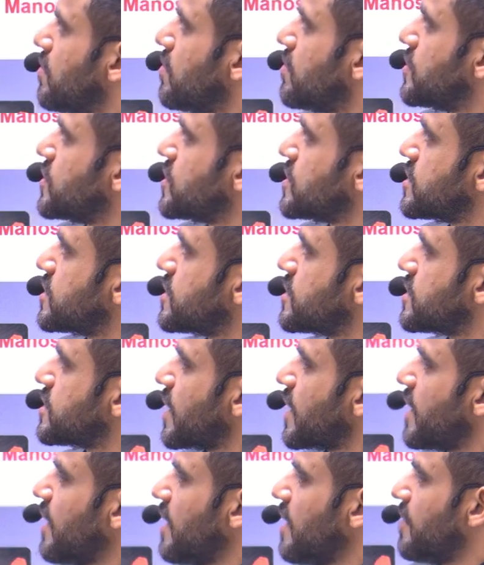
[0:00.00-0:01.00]
Just a
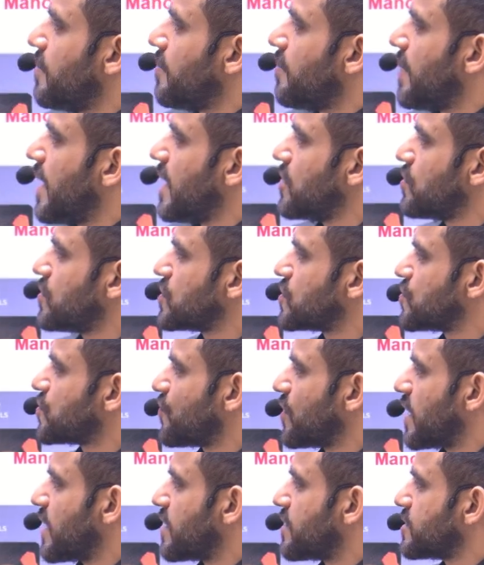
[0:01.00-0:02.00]
second.
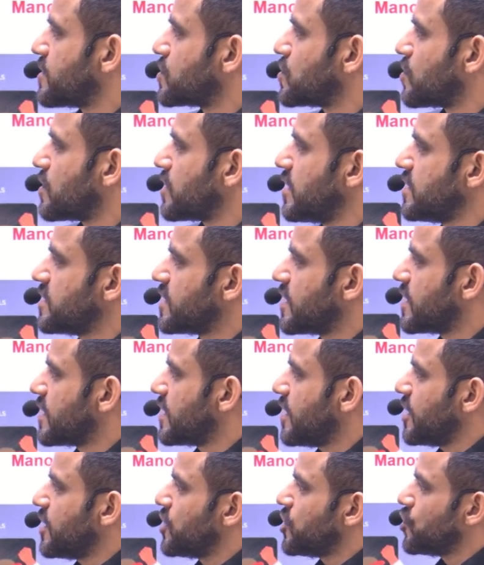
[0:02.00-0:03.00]
Manosphere. So
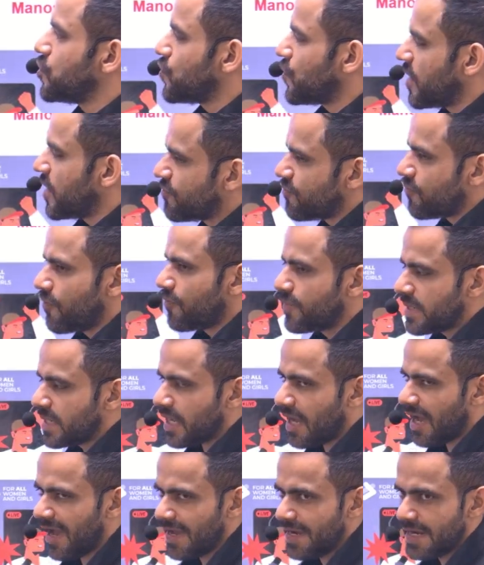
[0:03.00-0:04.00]
recently, UN Women
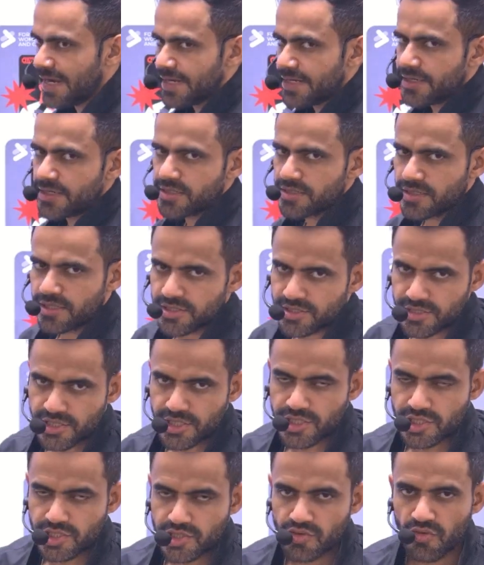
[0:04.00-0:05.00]
highlighted this
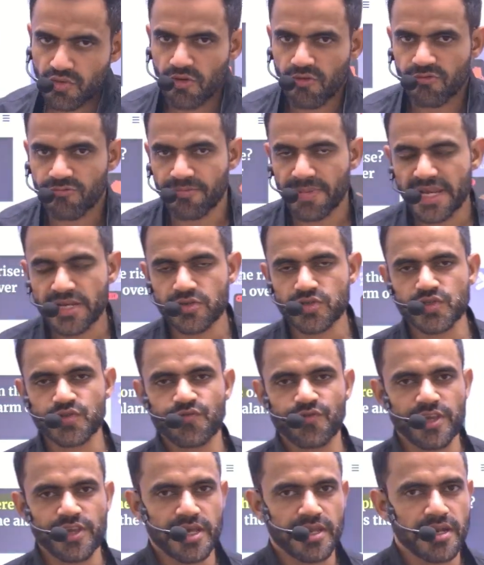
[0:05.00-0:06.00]
issue of
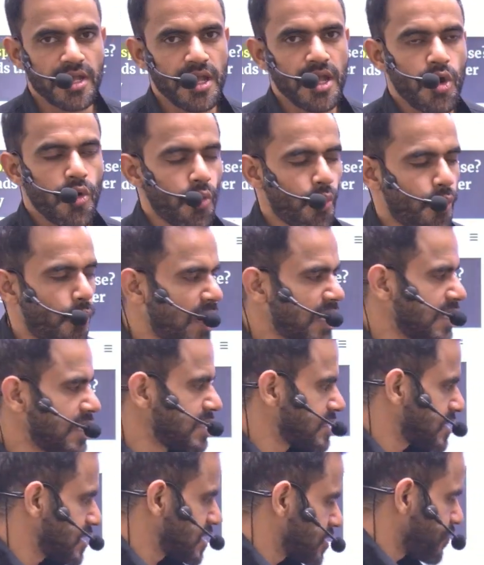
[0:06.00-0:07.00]
manosphere. What
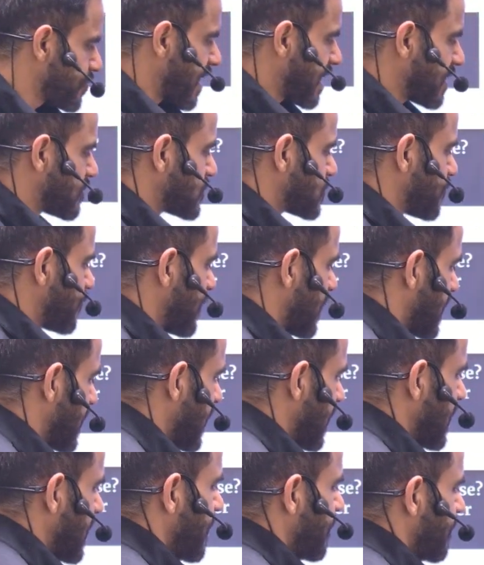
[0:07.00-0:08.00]
is this manosphere?
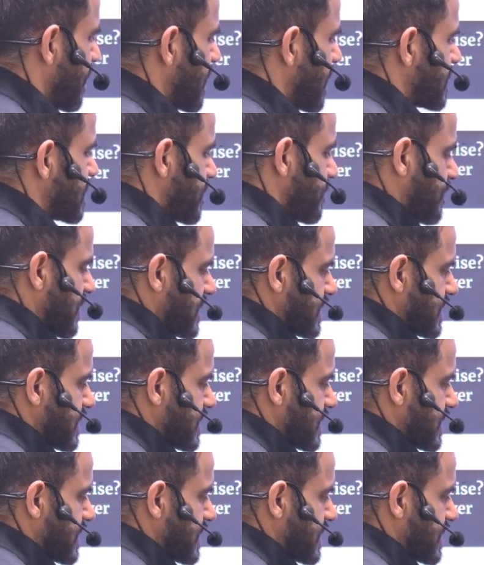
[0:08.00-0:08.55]
In a very simple